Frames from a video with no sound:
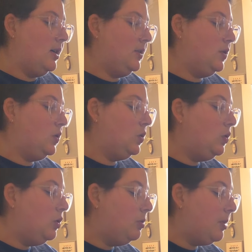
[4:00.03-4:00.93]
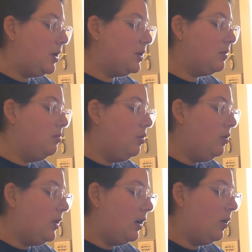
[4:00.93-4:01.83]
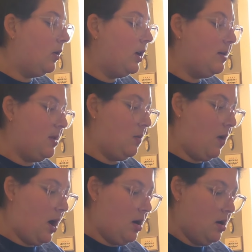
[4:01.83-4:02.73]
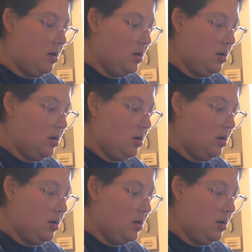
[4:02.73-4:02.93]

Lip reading: super smooth and creamy one.